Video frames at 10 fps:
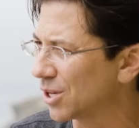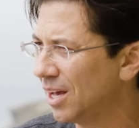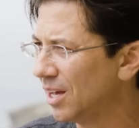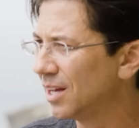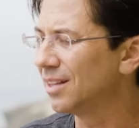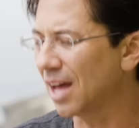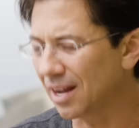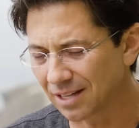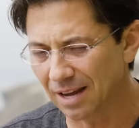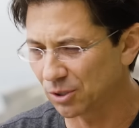Nine times.
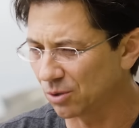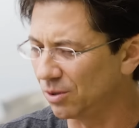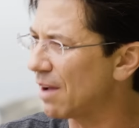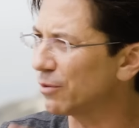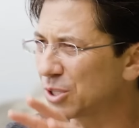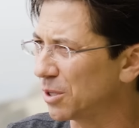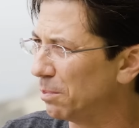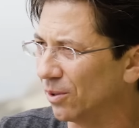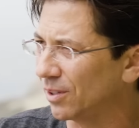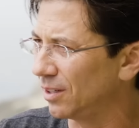Nine times. So never
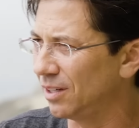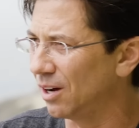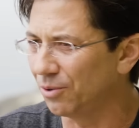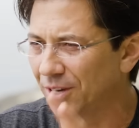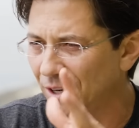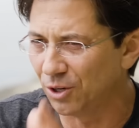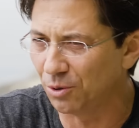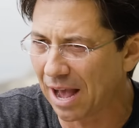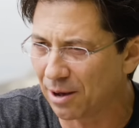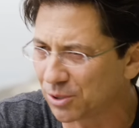stability. You know, mm-hmm. Get a
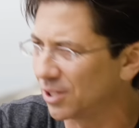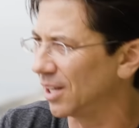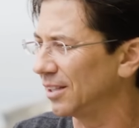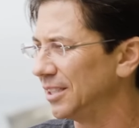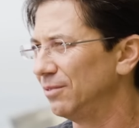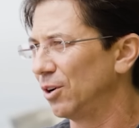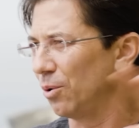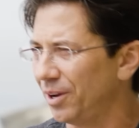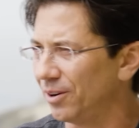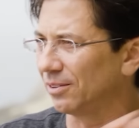new house, you got to leave.
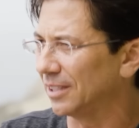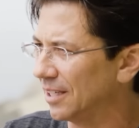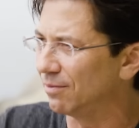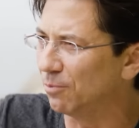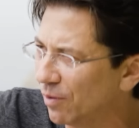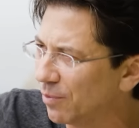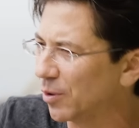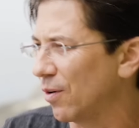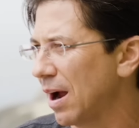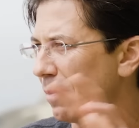Go here, leave. Move mm-hmm. in
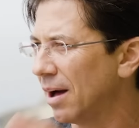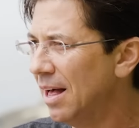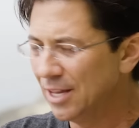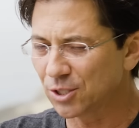with grandma.